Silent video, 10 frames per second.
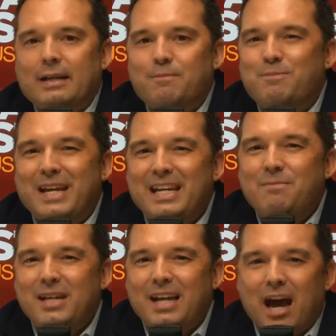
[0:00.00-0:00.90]

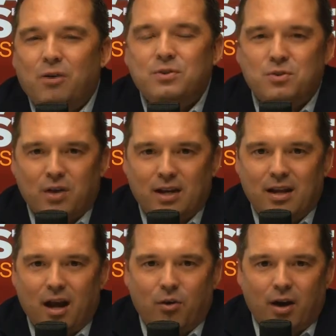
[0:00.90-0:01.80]
Many houses right
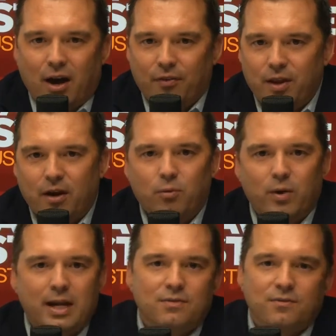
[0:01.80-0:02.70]
now are out there at
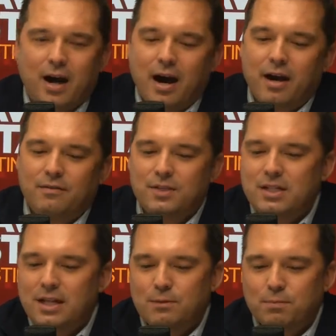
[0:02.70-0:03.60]
rates 5,
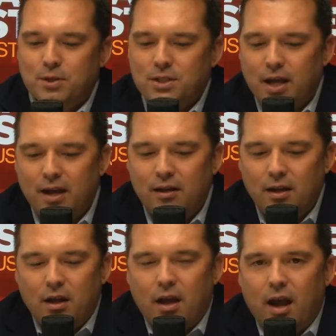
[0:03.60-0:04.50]
6%.
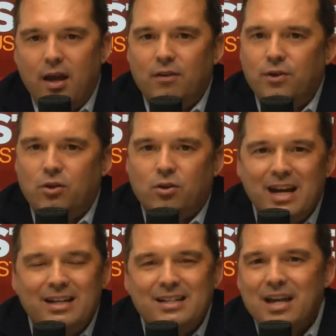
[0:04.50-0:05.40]
And if your
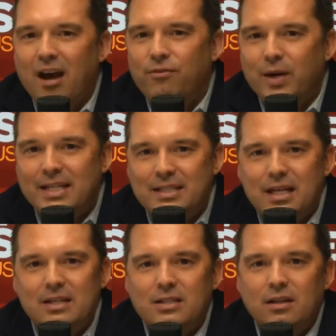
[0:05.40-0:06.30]
credit is halfway
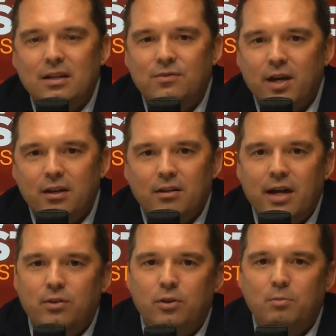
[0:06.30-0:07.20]
decent, it's very
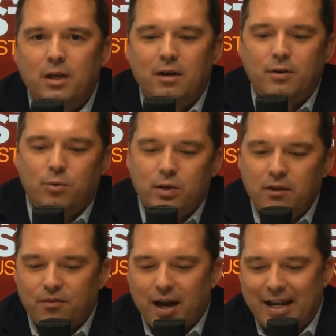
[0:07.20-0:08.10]
likely you'll be able to
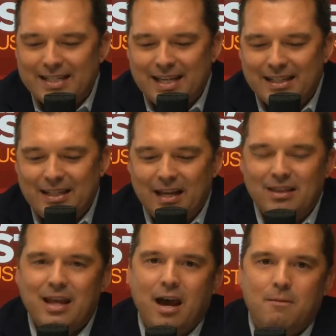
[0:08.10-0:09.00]
refinance and
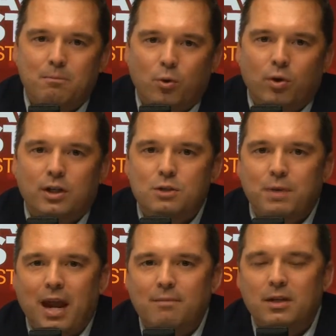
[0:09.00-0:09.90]
get that mortgage
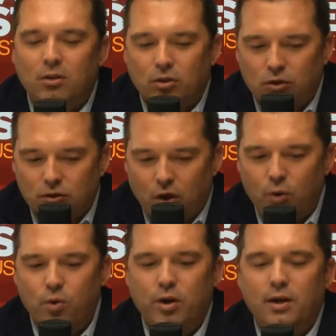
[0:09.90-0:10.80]
payment
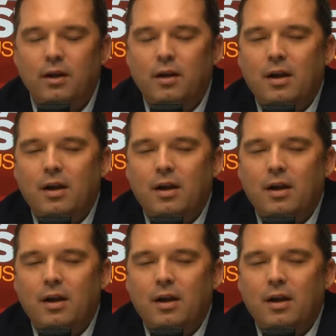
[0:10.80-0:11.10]
lowered.